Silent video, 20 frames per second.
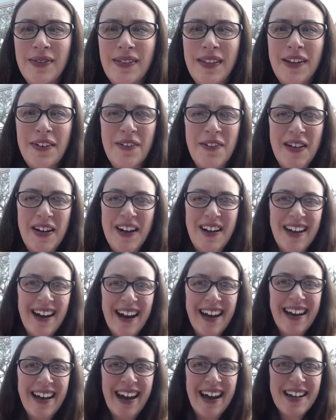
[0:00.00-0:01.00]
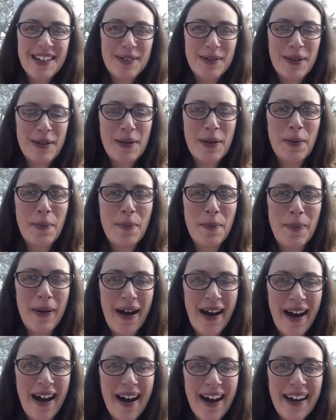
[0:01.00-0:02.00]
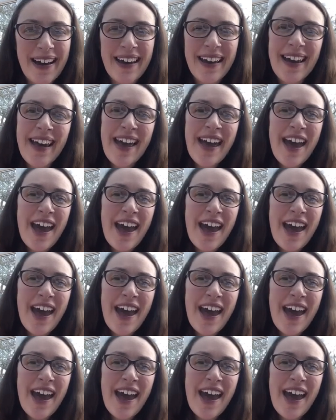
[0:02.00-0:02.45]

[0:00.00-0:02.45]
There we are. Hi guys, welcome back.